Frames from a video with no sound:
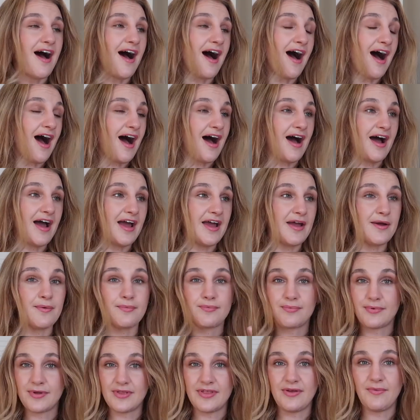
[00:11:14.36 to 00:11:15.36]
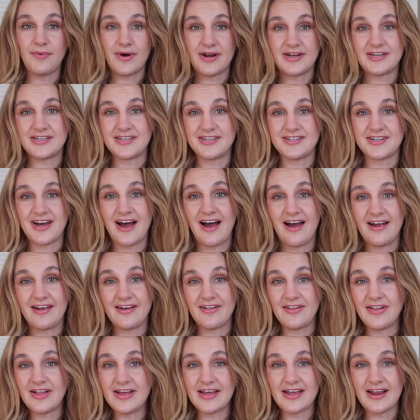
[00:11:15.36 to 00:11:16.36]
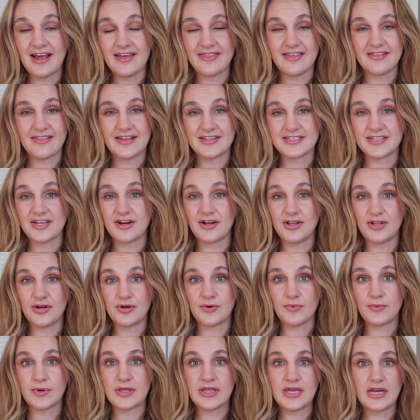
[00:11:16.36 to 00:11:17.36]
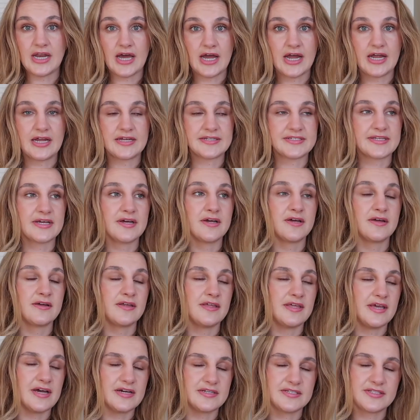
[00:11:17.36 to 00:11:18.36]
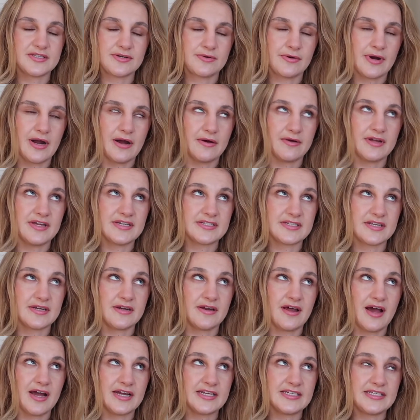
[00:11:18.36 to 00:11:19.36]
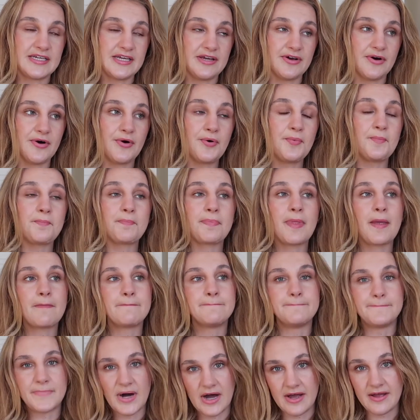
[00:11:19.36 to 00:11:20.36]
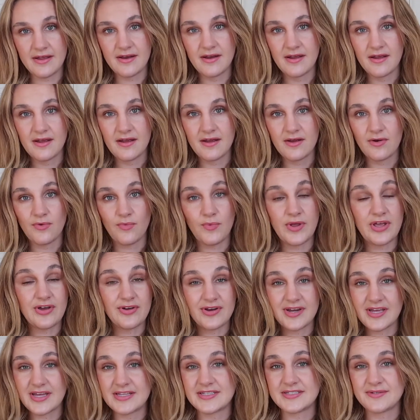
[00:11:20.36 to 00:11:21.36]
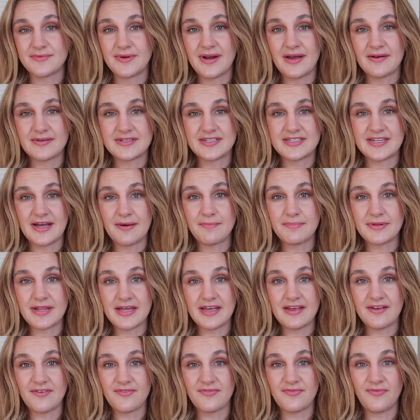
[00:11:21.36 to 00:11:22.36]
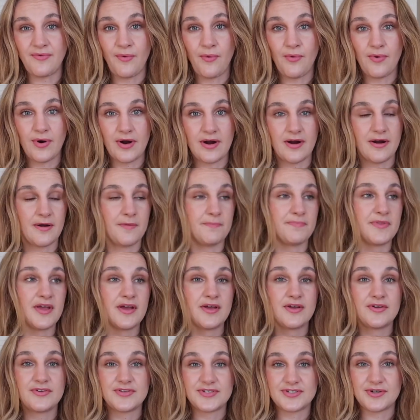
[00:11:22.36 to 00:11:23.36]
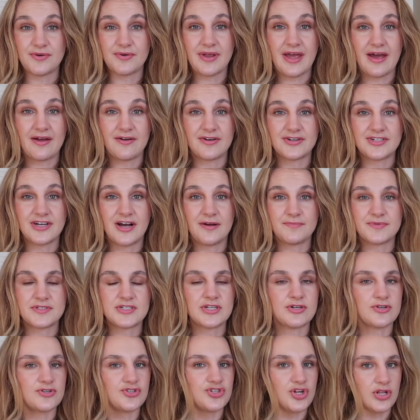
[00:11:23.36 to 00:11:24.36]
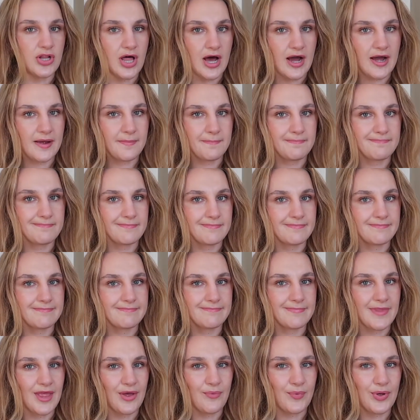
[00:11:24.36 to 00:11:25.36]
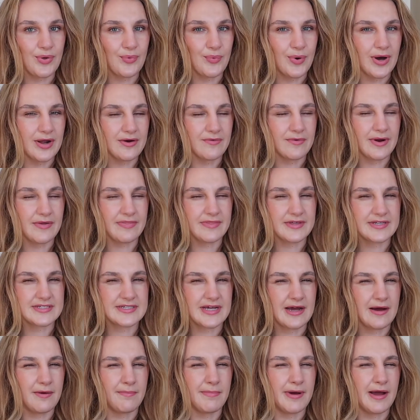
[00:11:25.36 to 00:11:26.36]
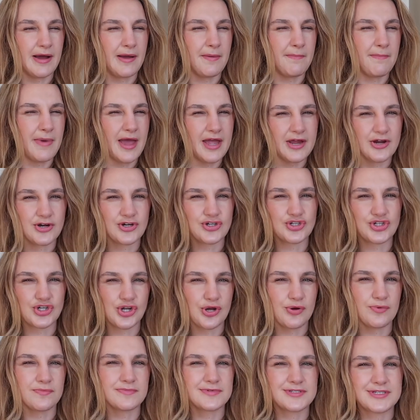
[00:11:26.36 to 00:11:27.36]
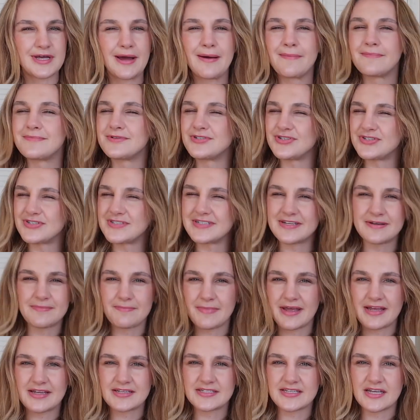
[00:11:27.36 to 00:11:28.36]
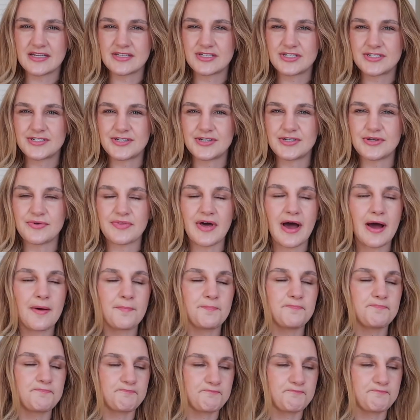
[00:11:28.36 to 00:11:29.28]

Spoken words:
I really wanted to tile it. I think that's going to look really nice. Yes, the grout isn't ideal, but we couldn't get someone out to template for stone countertops till July, and we want to rent this out by May or June, so it just didn't make sense to do that.